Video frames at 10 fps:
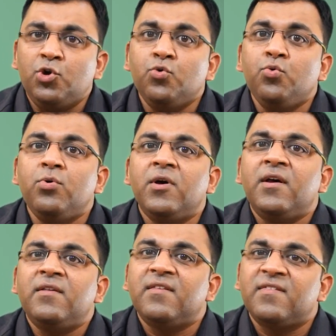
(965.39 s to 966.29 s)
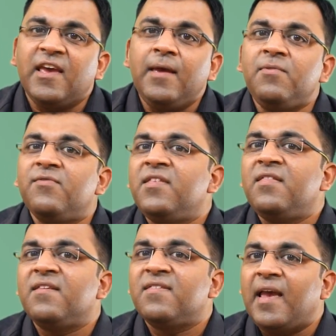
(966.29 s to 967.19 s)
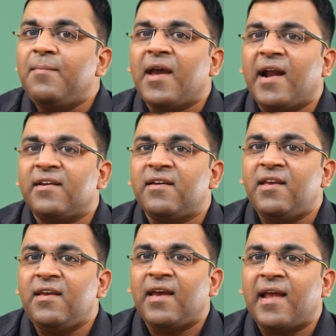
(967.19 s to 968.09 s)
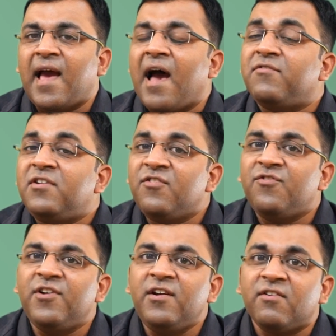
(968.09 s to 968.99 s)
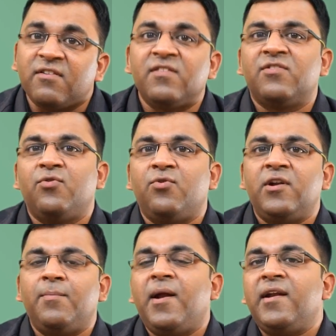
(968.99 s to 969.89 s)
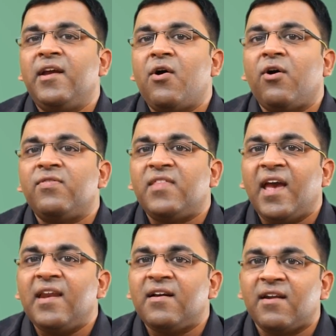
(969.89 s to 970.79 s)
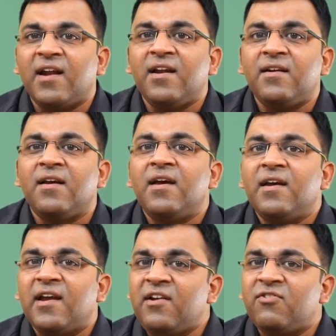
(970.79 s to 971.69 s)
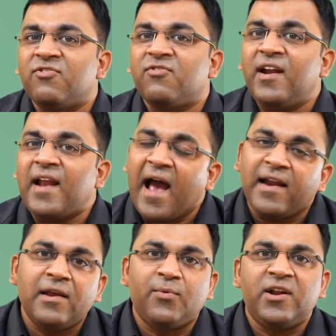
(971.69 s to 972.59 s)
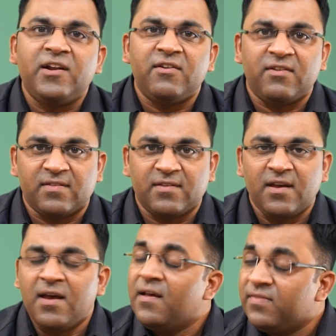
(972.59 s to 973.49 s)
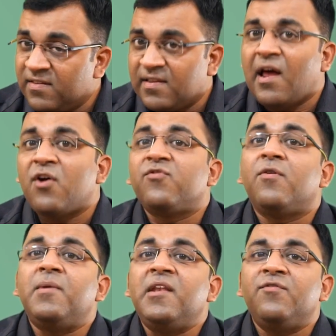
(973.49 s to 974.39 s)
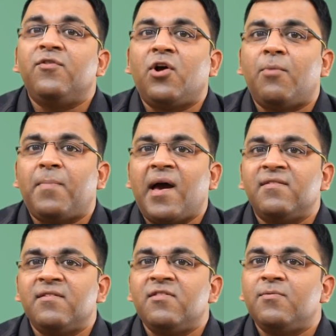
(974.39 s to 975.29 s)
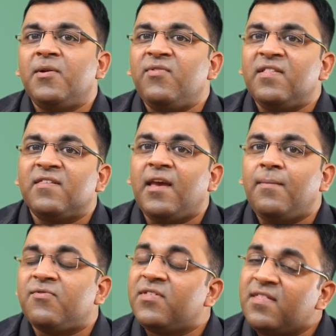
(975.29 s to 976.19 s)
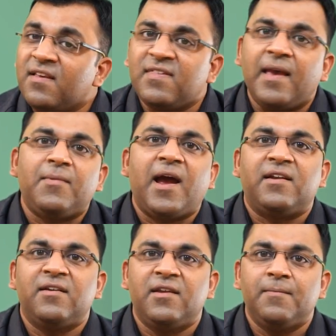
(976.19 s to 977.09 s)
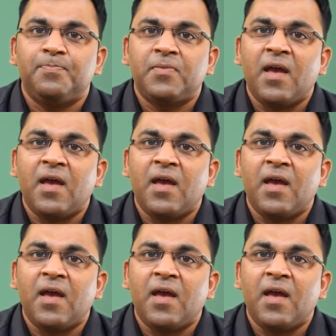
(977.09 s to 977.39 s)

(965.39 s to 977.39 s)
2, the schemes within the same category can have different risk score depending on their credit, interest rate, and liquidity risk. This allows for meaningful comparisons between schemes within the same category.